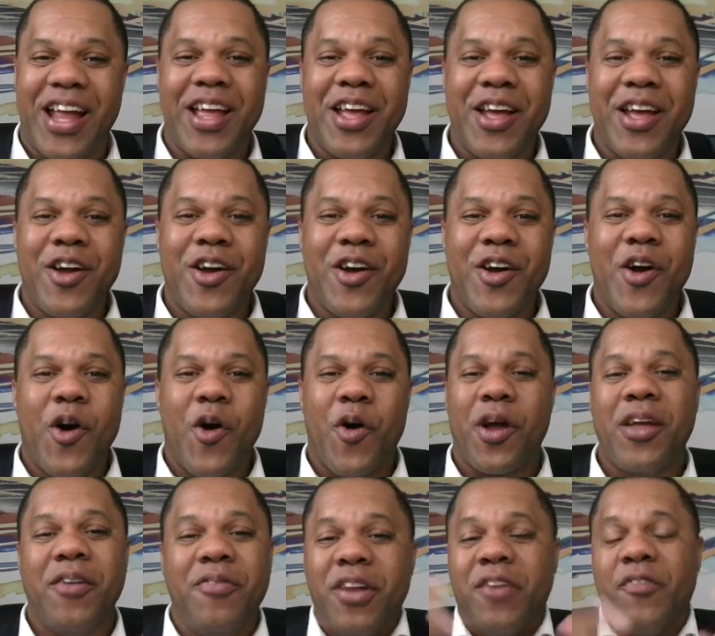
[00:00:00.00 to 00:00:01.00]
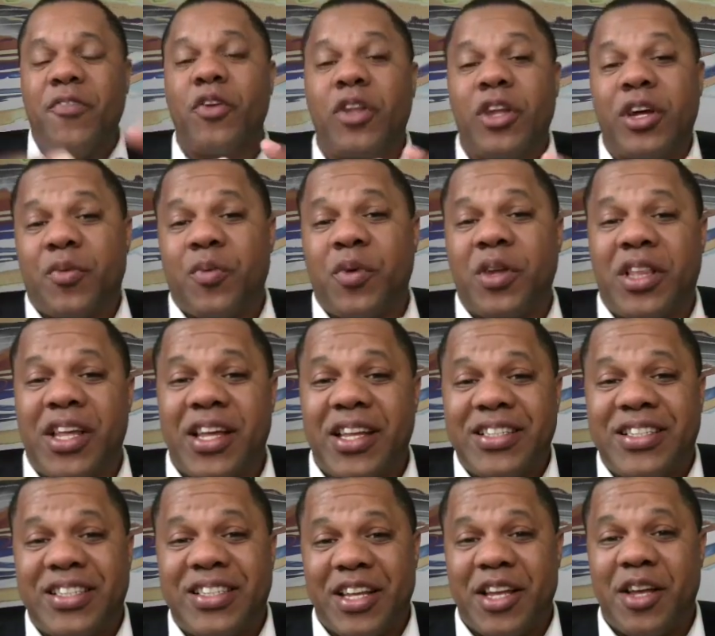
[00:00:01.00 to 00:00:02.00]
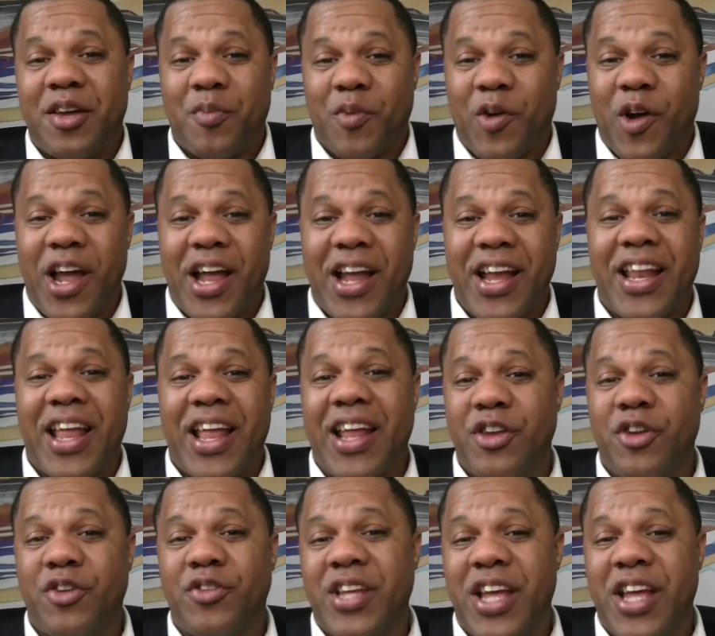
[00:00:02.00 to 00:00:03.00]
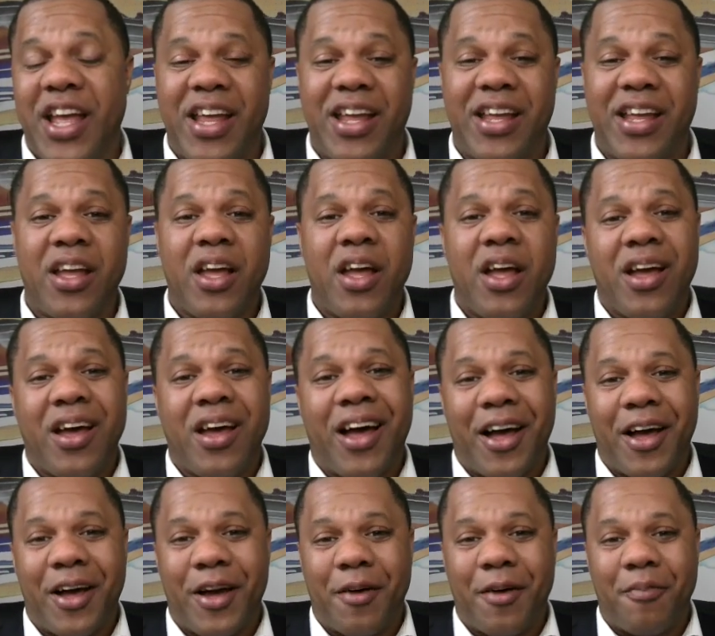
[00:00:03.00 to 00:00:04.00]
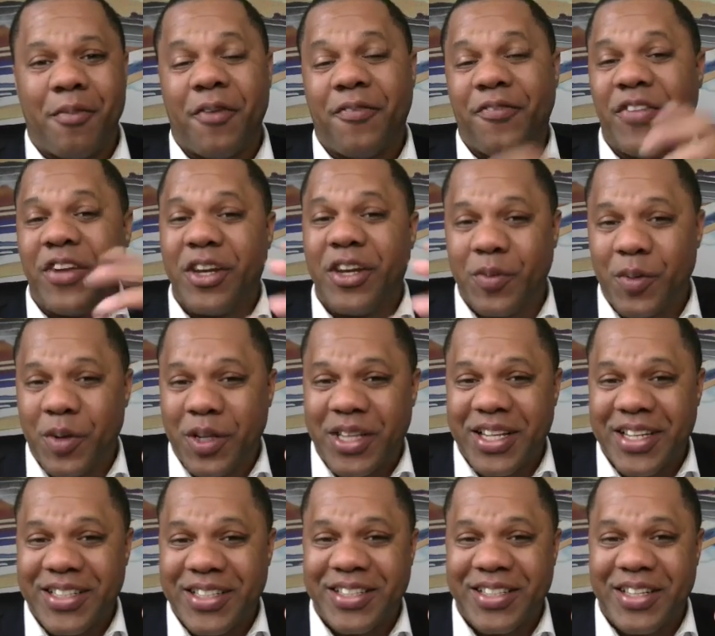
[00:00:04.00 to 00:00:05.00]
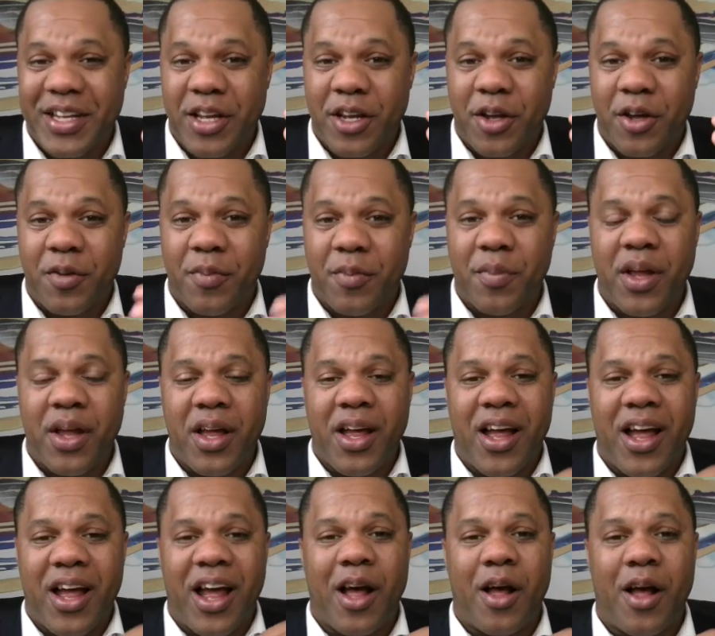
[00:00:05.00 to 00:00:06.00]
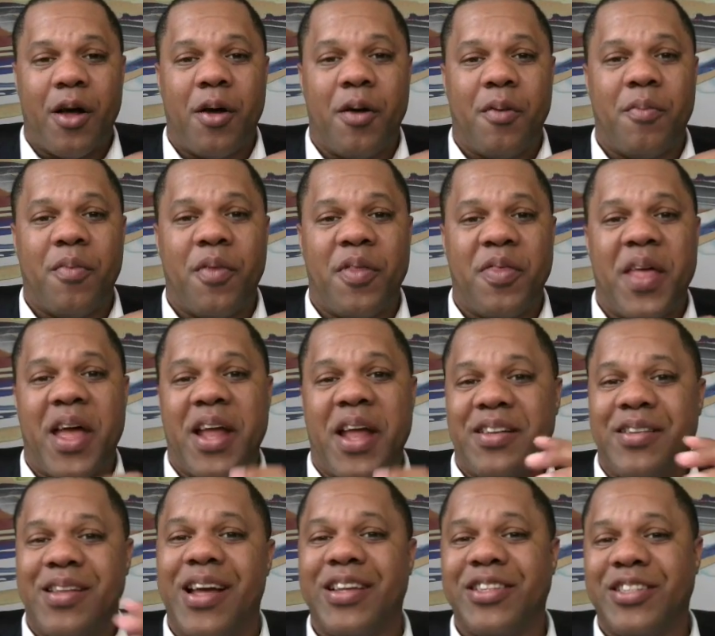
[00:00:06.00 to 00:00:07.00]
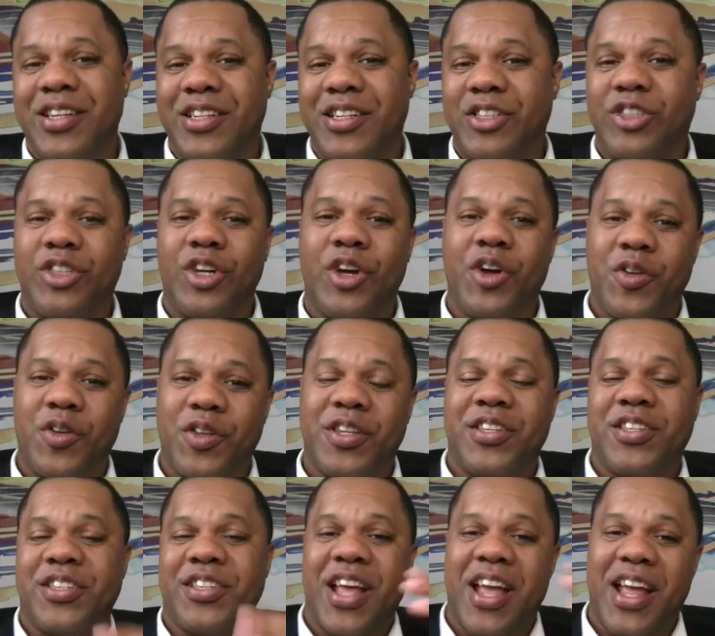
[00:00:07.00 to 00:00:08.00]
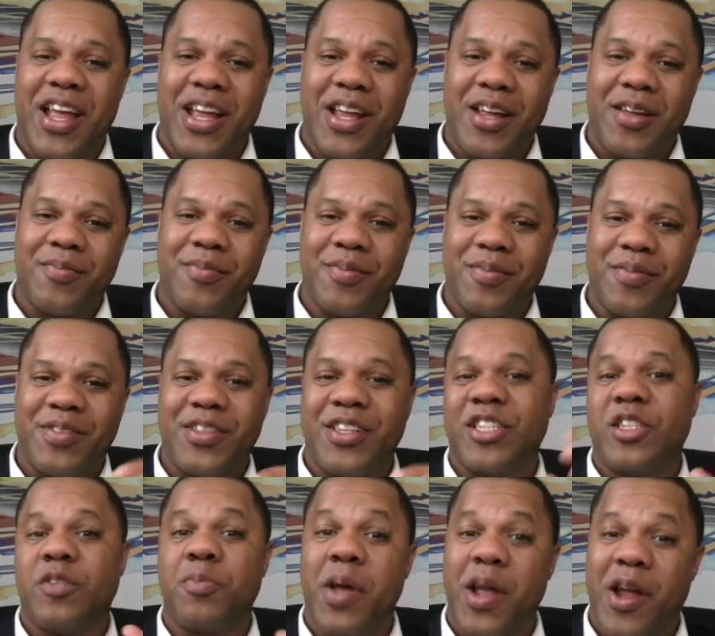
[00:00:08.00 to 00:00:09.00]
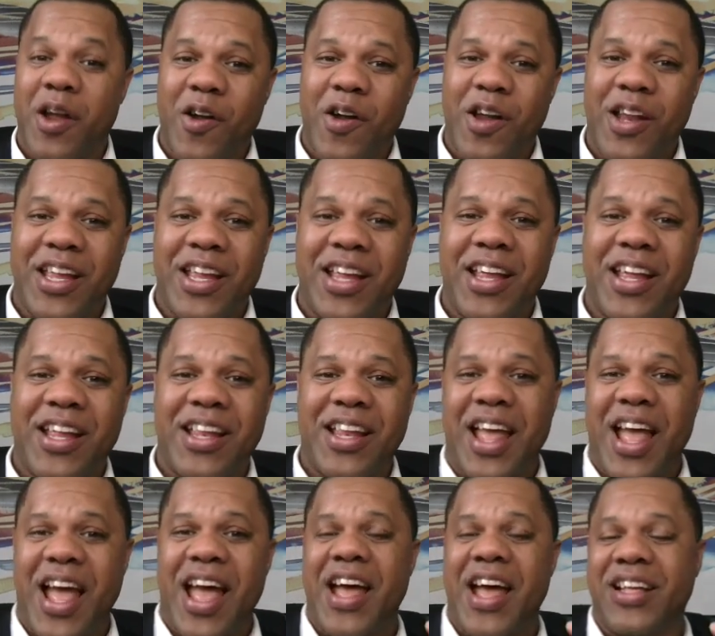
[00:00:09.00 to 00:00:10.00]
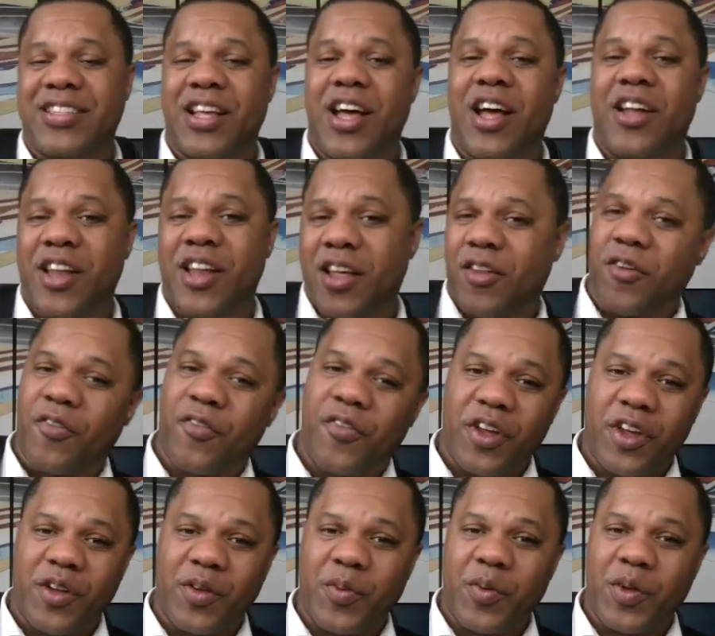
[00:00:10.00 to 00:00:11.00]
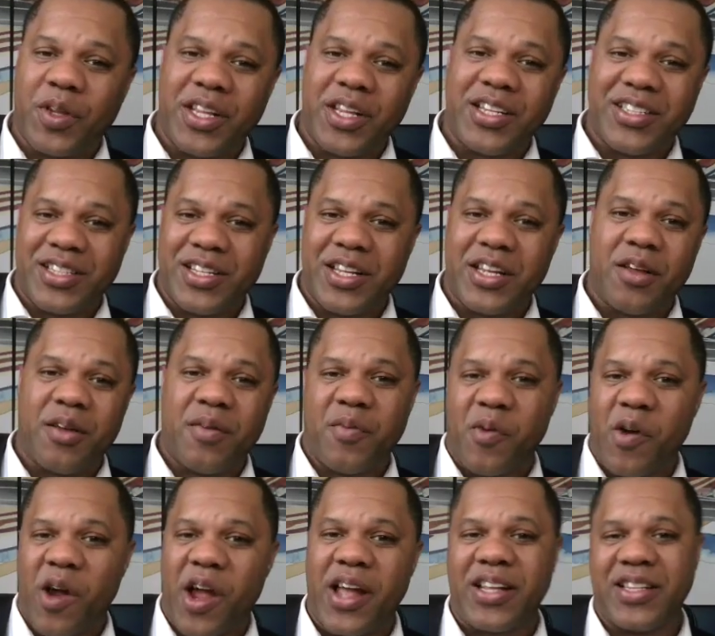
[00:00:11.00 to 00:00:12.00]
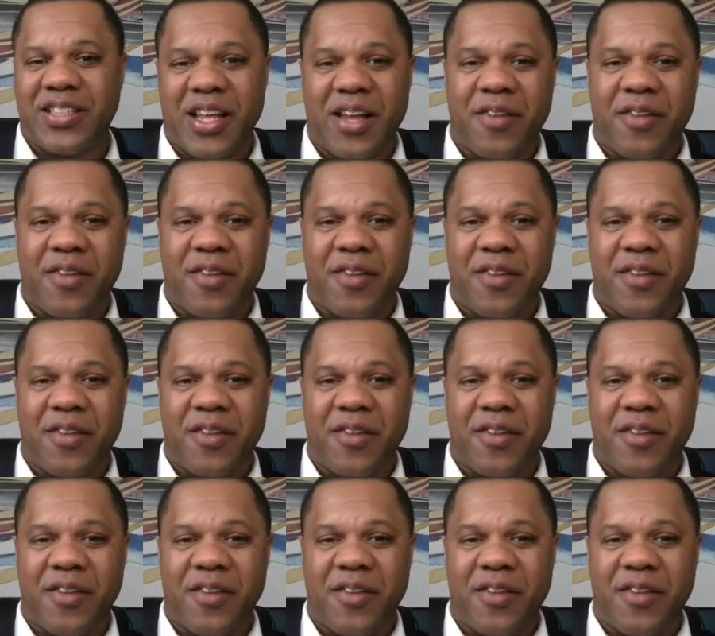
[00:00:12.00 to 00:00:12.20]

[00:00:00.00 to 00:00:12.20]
right? Or even if you look within STEM, right, and you take a field within STEM that doesn't show the same disparity as another field within STEM, right?